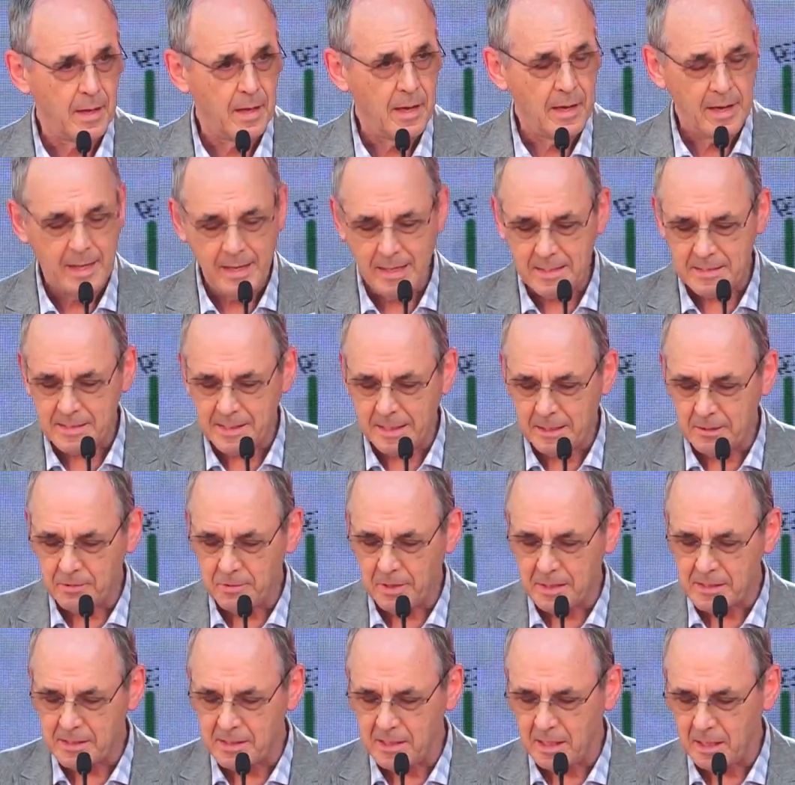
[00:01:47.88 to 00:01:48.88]
He is
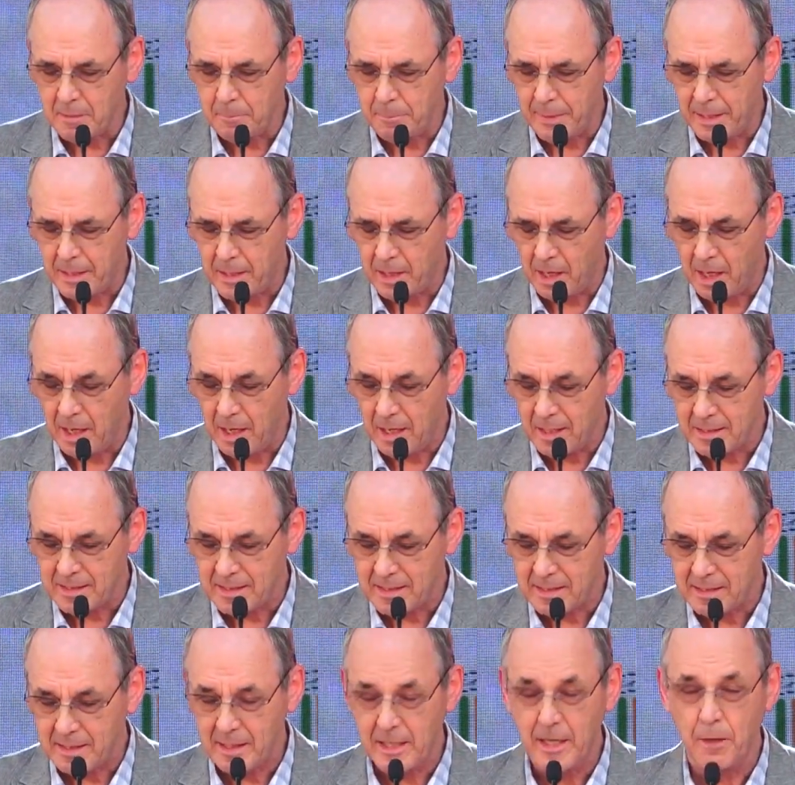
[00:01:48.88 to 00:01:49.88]
interesting
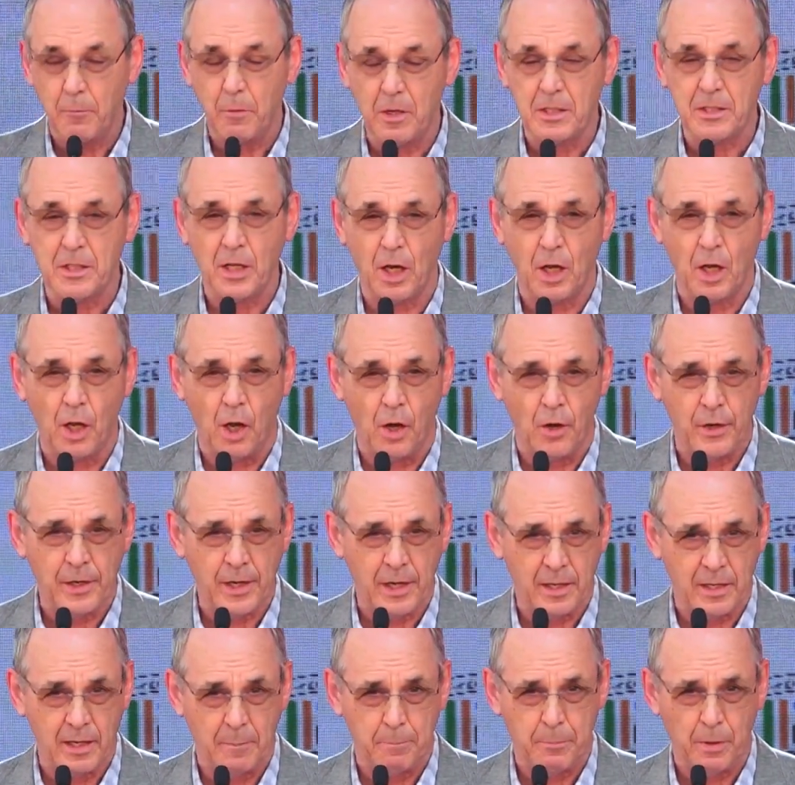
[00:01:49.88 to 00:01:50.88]
because he was a lawyer
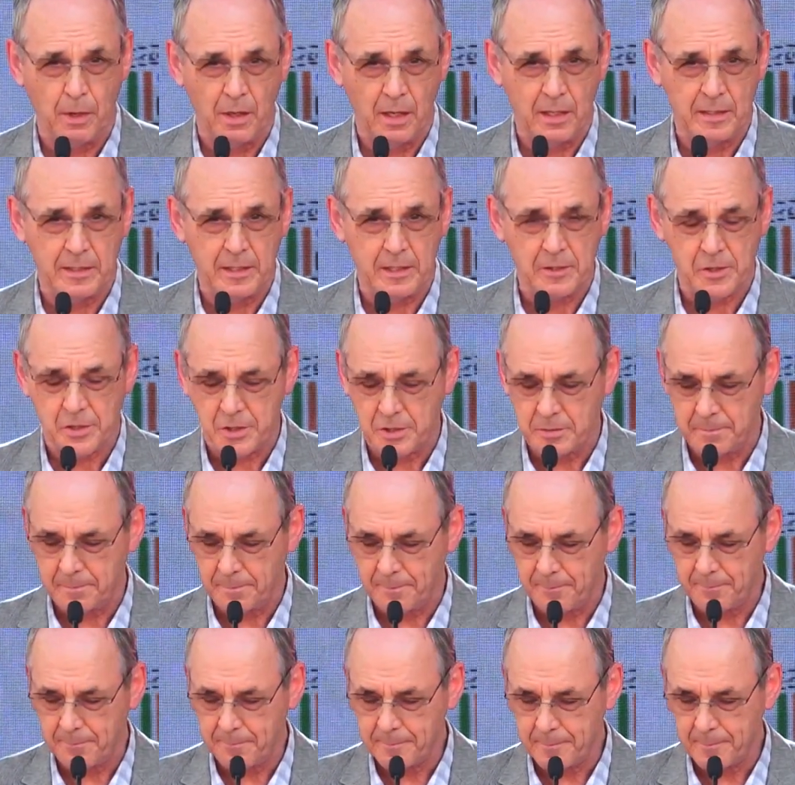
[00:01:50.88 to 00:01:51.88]
and a politician,
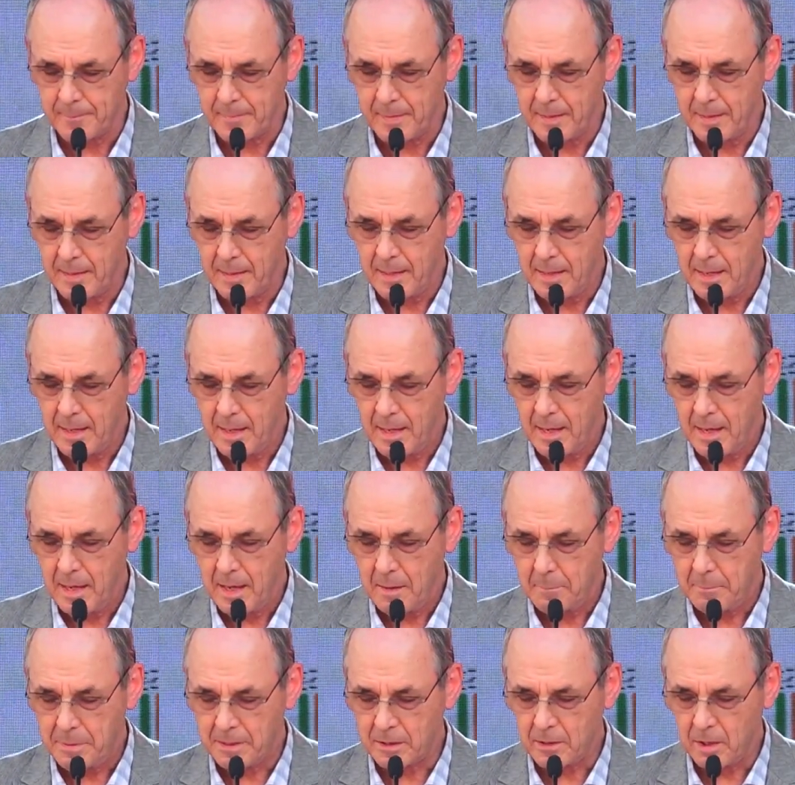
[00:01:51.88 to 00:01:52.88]

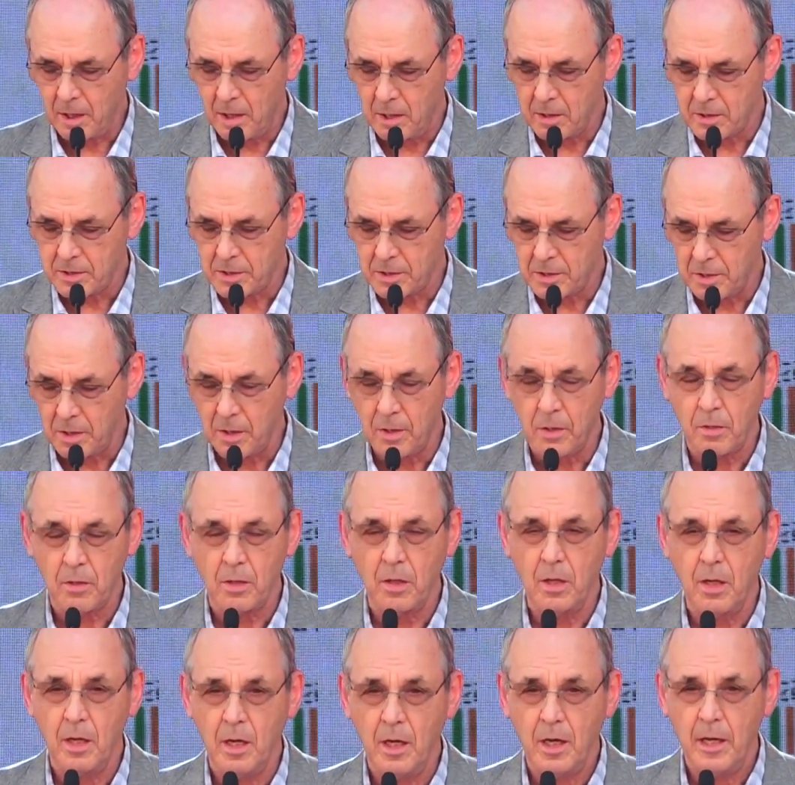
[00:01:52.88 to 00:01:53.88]
but also
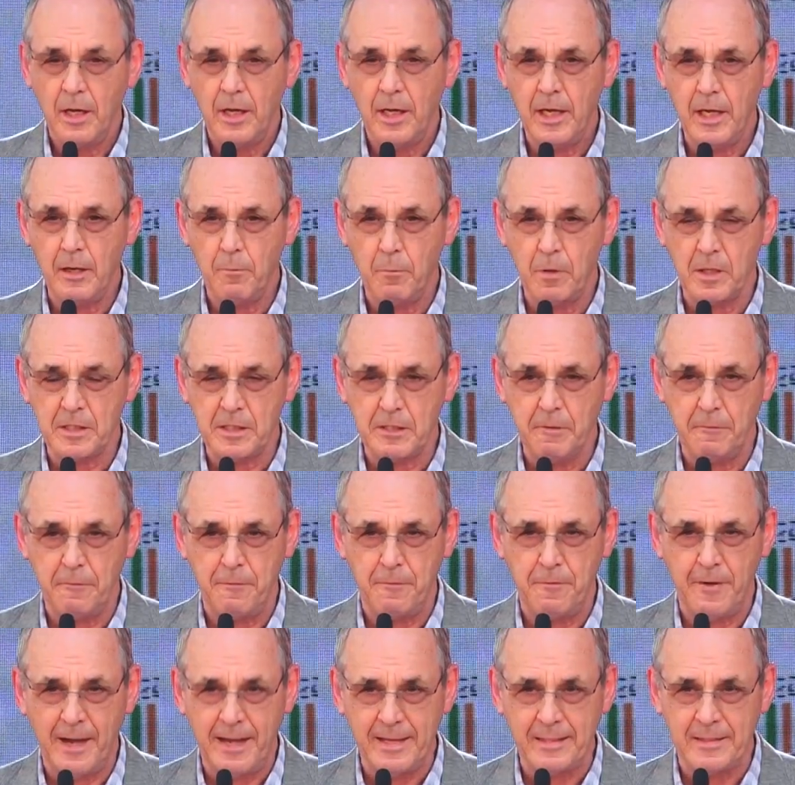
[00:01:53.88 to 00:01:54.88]
he was a
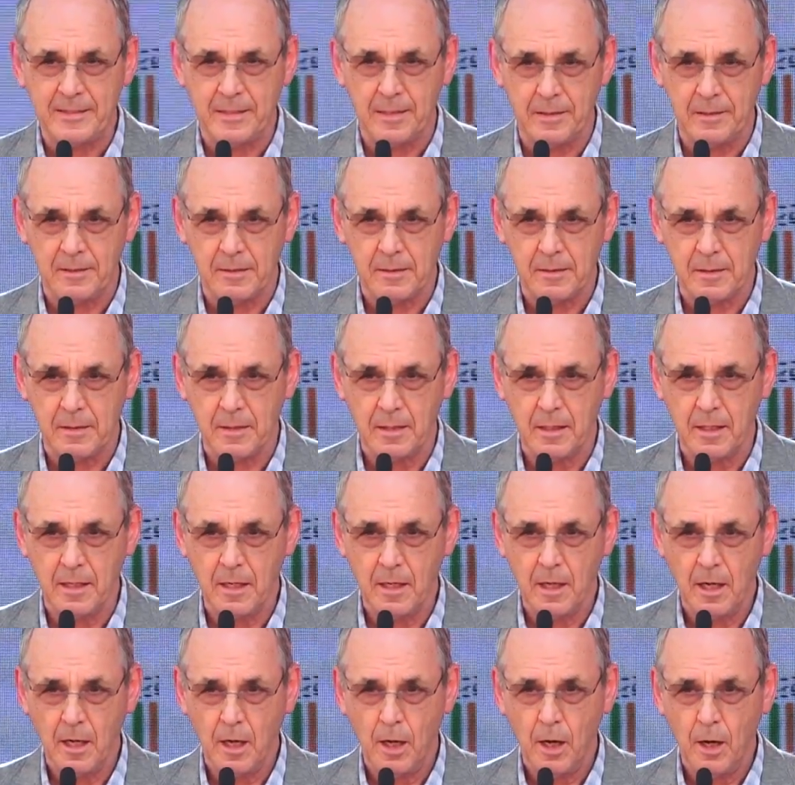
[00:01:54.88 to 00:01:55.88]
fighter
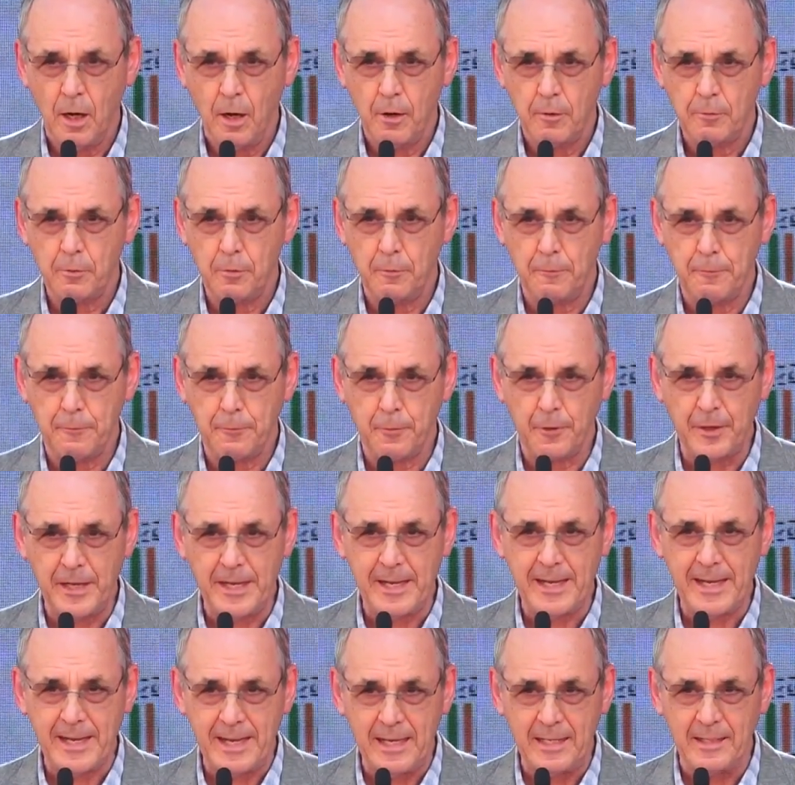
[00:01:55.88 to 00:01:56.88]
to free
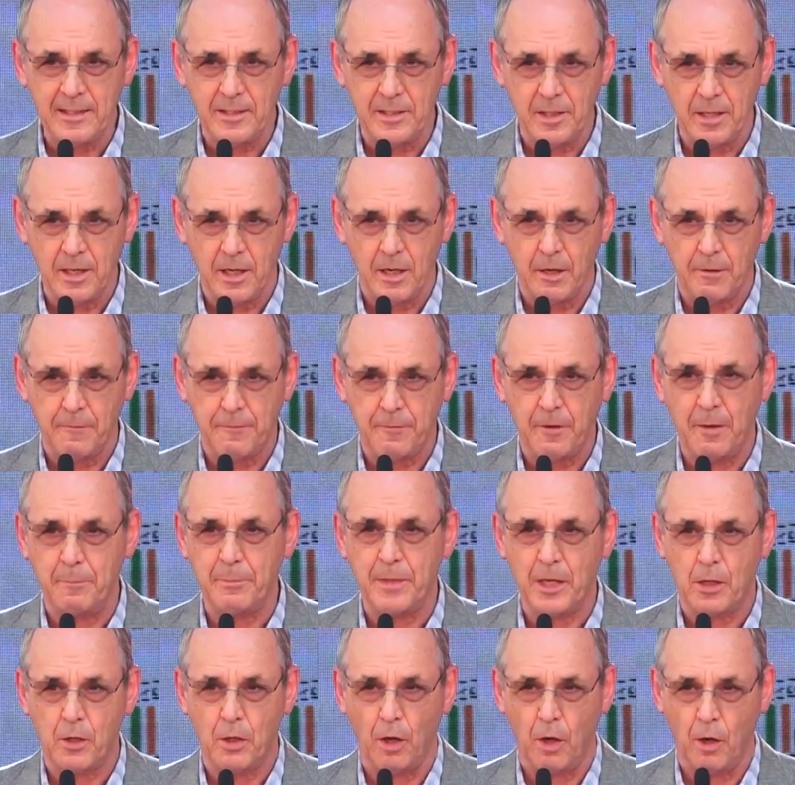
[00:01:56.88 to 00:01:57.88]
India from the
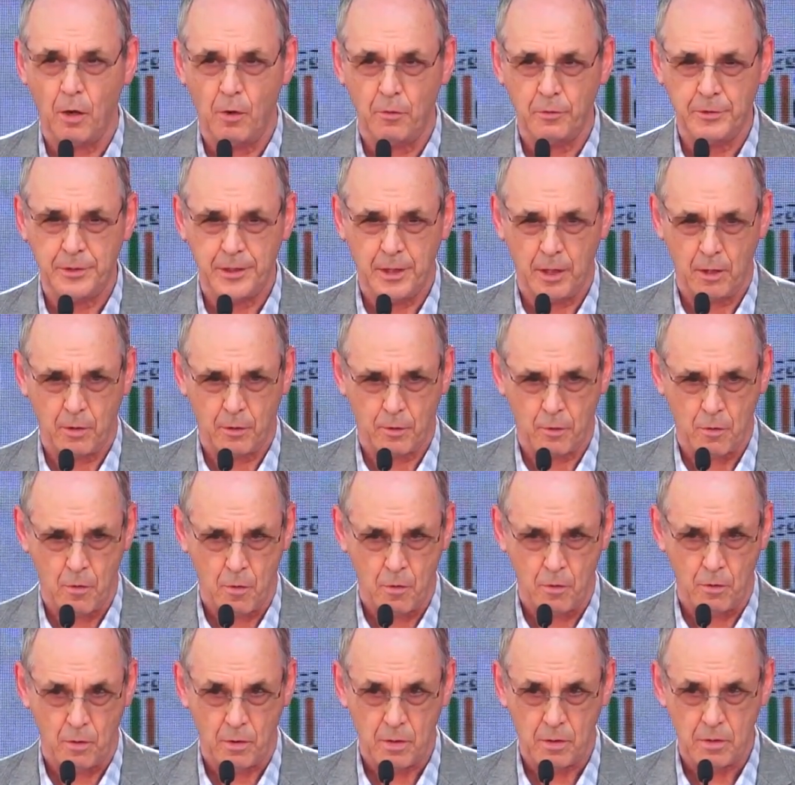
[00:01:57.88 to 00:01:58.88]
colonial
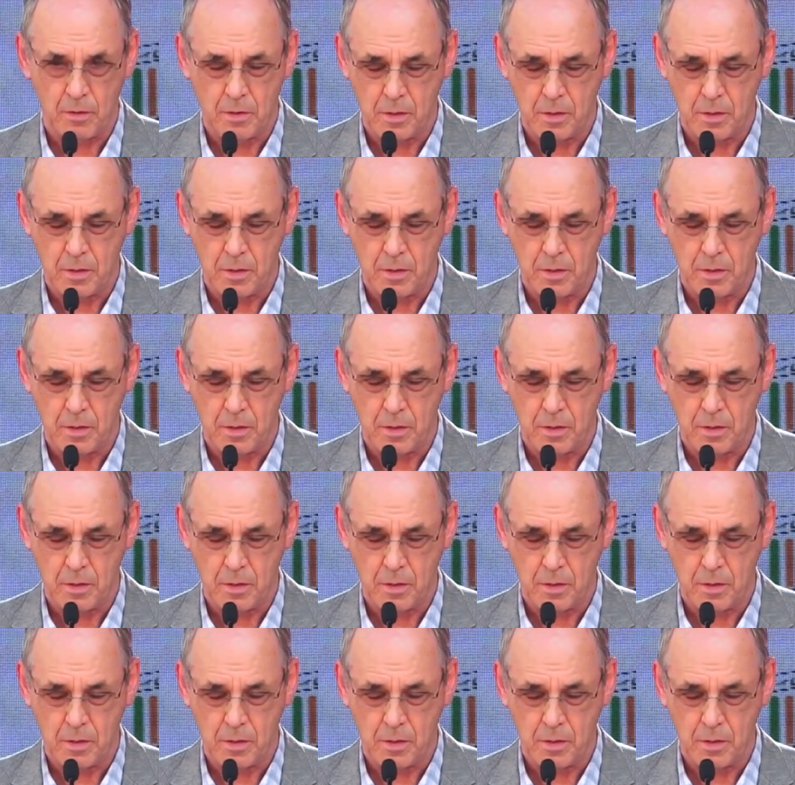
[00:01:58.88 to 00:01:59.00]
rule.